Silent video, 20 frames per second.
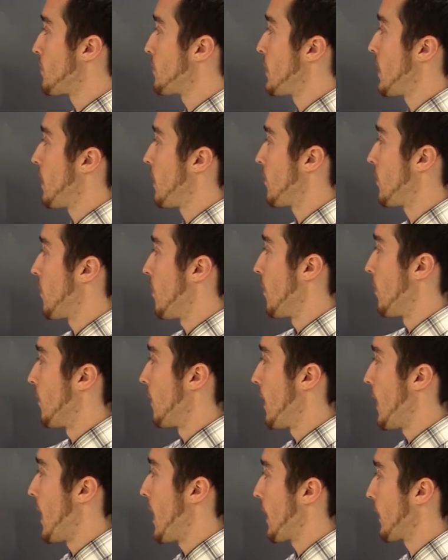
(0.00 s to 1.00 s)
down
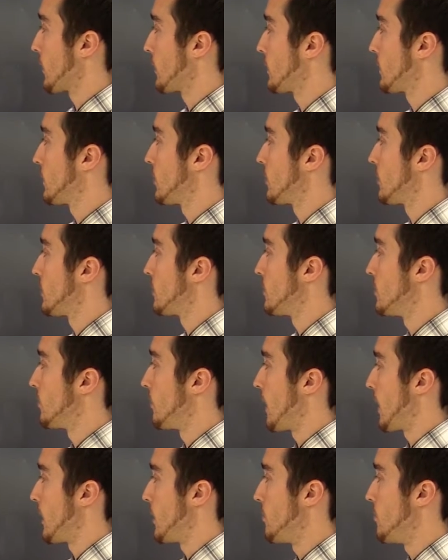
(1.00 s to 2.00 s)
our x
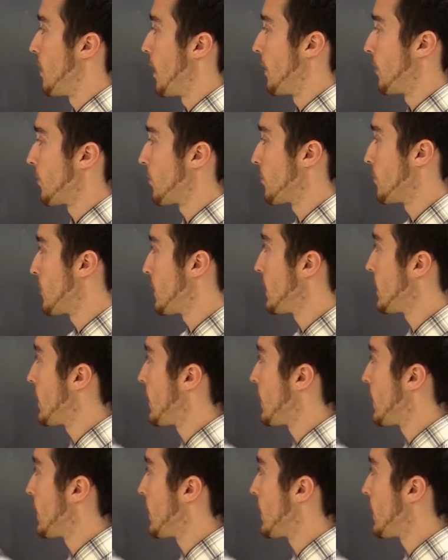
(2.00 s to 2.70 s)
divided by 3.